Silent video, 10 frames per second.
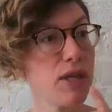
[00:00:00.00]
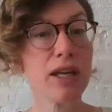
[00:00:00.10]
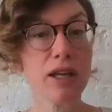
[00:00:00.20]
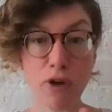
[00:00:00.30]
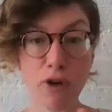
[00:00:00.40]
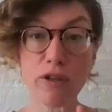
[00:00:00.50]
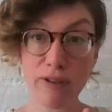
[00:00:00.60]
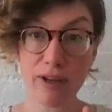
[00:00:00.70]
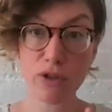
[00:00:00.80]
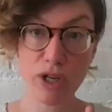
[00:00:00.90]
thinking of all the
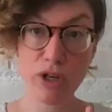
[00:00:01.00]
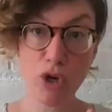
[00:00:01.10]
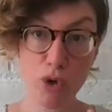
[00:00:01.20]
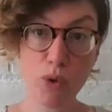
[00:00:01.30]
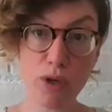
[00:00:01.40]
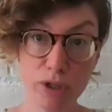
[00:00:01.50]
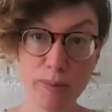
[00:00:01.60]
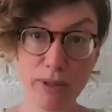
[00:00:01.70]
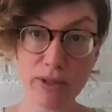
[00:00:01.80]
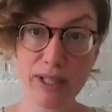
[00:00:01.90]
founders I know who are
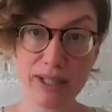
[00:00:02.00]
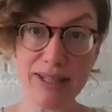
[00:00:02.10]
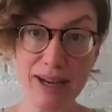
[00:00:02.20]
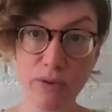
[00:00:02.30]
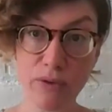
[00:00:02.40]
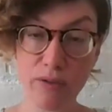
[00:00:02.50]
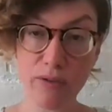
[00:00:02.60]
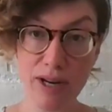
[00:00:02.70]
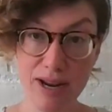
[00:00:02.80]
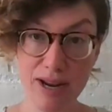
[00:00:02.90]
experiencing a down round
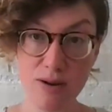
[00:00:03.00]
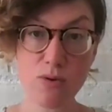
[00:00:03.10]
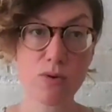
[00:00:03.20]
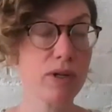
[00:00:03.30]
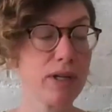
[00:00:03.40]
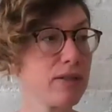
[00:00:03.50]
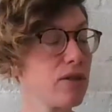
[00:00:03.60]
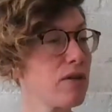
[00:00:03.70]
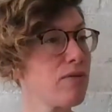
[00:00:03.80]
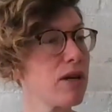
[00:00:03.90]
right now or an
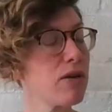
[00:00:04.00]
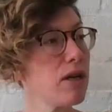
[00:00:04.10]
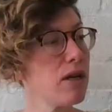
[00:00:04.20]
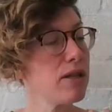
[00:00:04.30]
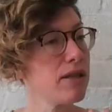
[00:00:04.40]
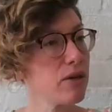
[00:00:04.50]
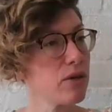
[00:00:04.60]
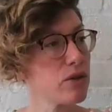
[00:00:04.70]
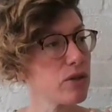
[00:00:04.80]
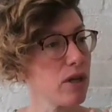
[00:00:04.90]
inside round,
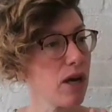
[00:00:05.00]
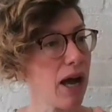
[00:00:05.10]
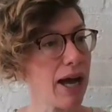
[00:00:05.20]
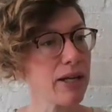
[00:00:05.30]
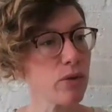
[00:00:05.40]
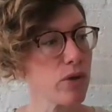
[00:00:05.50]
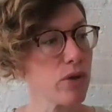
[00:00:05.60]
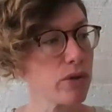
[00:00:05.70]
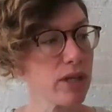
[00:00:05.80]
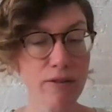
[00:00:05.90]
I don't
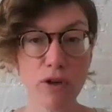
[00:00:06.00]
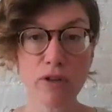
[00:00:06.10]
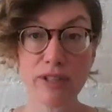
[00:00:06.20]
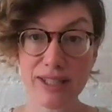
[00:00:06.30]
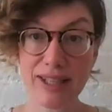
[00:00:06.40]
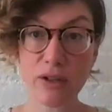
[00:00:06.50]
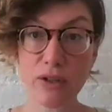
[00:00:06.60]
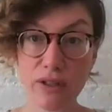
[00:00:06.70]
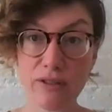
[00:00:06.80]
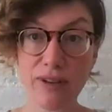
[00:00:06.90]
know that I've heard of a
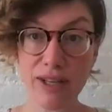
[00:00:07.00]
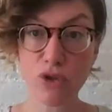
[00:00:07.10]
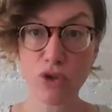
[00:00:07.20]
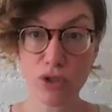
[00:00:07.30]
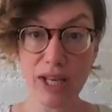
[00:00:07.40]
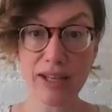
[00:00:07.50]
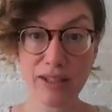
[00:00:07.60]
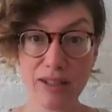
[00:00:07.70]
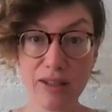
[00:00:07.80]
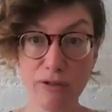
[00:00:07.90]
single investor
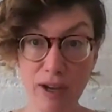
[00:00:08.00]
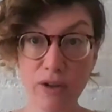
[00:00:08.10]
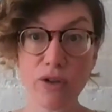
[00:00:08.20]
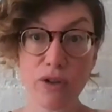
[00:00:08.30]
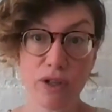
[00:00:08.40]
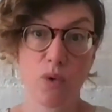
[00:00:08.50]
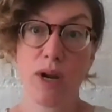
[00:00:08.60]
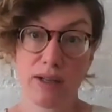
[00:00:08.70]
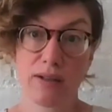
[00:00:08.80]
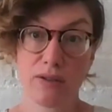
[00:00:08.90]
saying to the founder in a
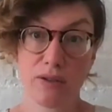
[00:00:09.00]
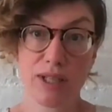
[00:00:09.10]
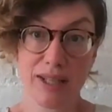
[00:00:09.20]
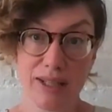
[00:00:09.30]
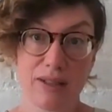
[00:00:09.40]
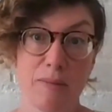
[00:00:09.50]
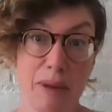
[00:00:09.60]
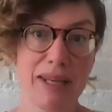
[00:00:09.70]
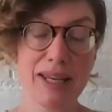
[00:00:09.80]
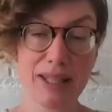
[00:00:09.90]
way to
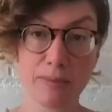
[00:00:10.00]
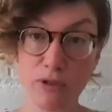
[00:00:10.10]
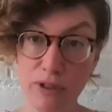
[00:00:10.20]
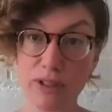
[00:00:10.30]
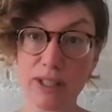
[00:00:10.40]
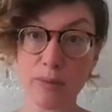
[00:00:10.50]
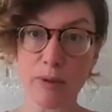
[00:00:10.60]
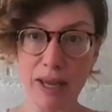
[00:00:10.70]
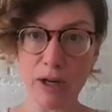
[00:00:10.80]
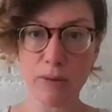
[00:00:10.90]
maybe get them to feel a little
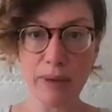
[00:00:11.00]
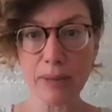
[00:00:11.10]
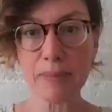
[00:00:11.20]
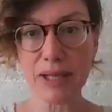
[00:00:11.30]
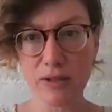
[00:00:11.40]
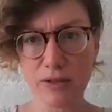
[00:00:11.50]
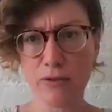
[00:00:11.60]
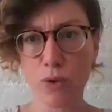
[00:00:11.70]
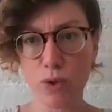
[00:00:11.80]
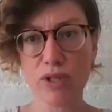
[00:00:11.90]
bit better about it, because
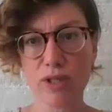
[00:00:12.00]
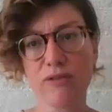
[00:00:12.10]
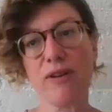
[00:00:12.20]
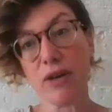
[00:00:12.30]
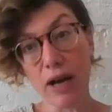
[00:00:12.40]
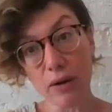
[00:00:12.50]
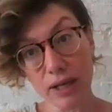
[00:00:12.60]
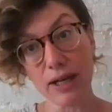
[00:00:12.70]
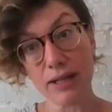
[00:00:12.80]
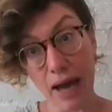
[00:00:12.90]
of course, as a founder, how
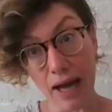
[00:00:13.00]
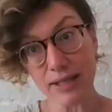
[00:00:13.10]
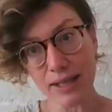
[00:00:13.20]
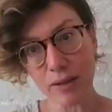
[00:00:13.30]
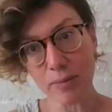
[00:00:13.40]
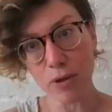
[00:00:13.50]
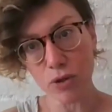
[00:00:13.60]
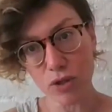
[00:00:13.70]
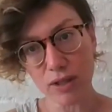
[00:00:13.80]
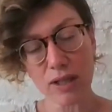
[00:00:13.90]
can I not take it
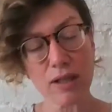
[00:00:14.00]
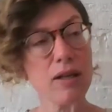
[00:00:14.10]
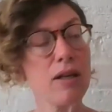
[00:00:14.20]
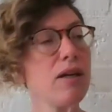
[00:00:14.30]
personally?